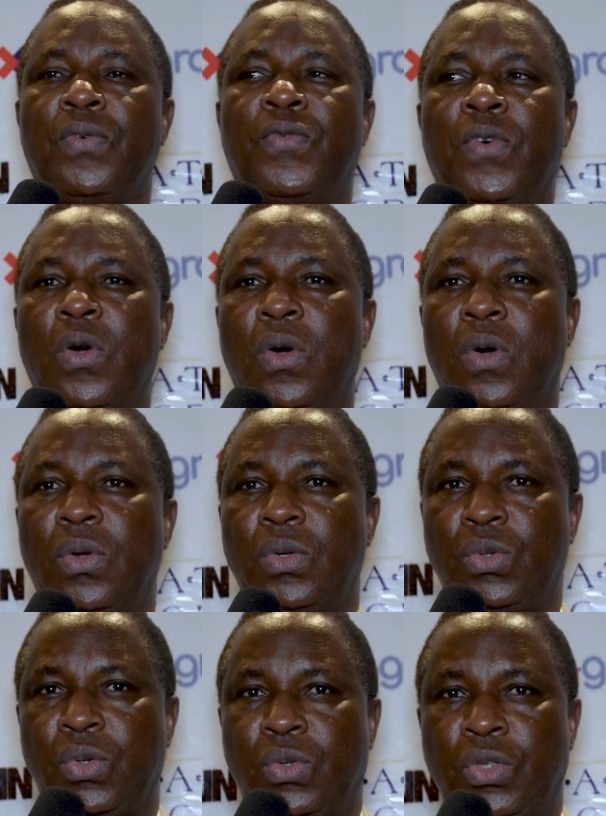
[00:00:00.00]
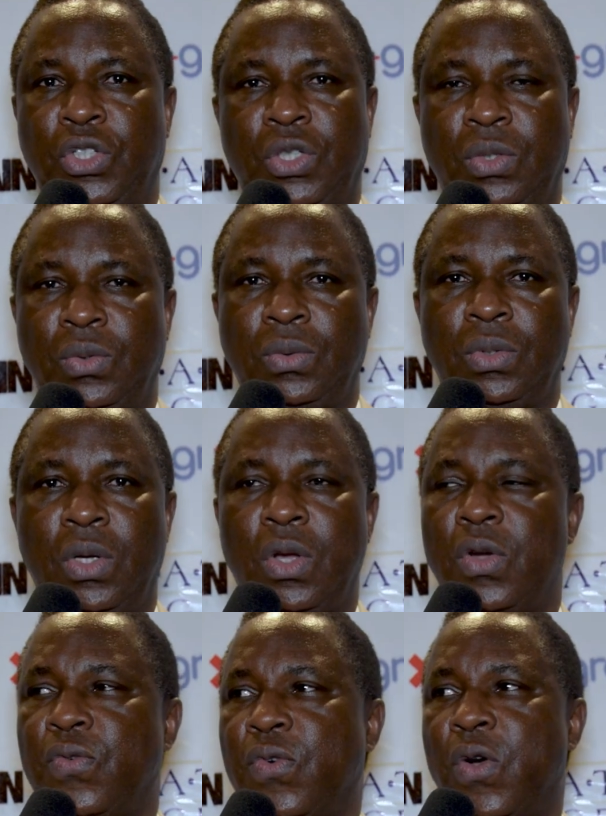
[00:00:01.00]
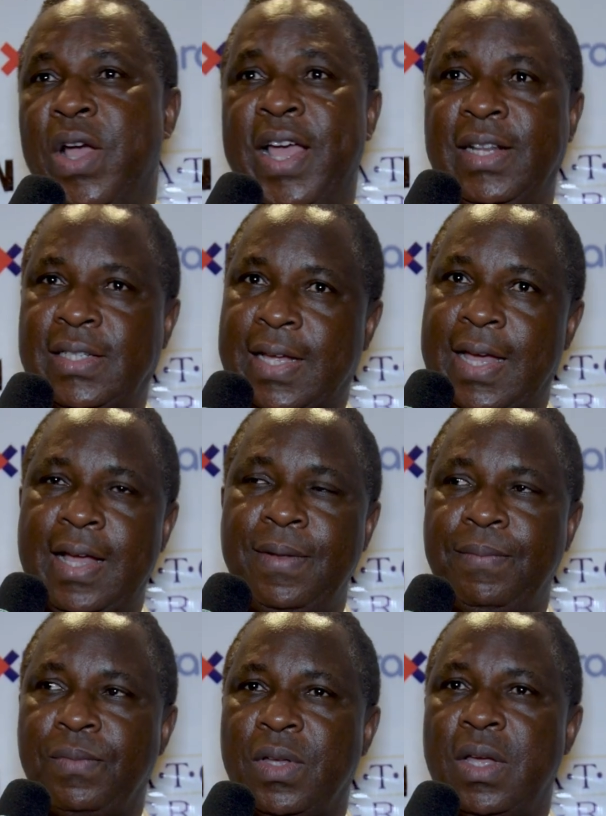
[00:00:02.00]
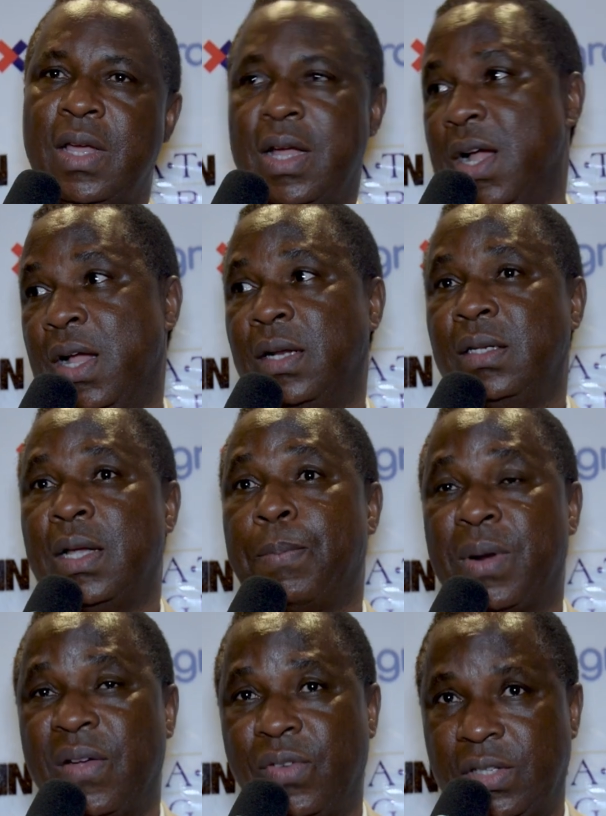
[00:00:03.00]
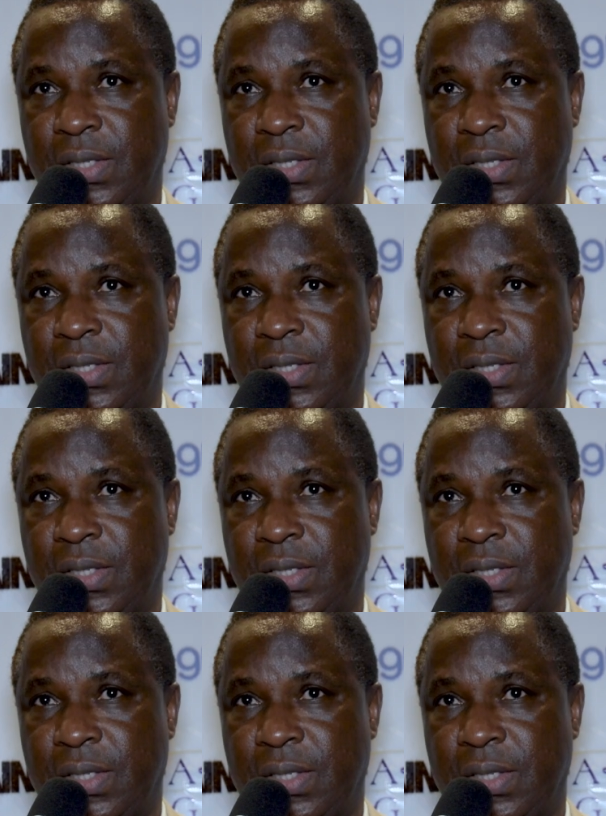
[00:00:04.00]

for nutrition, for healthcare, and the private